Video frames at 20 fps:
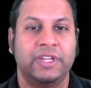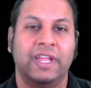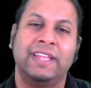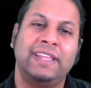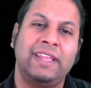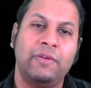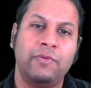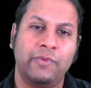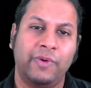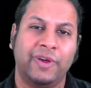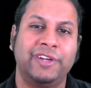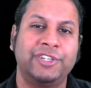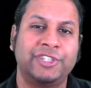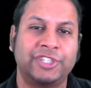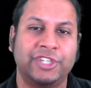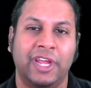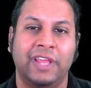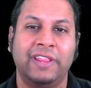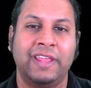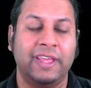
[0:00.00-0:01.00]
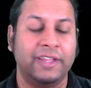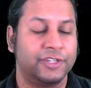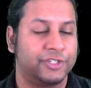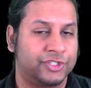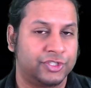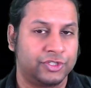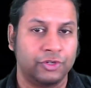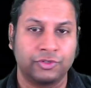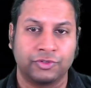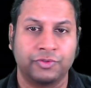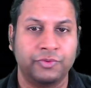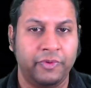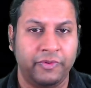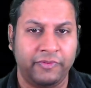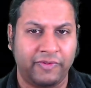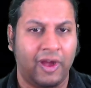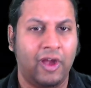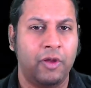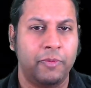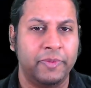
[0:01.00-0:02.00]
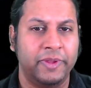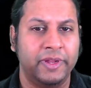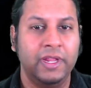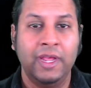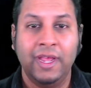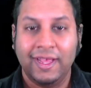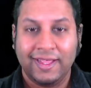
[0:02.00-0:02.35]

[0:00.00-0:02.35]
and they want to share that in a social environment.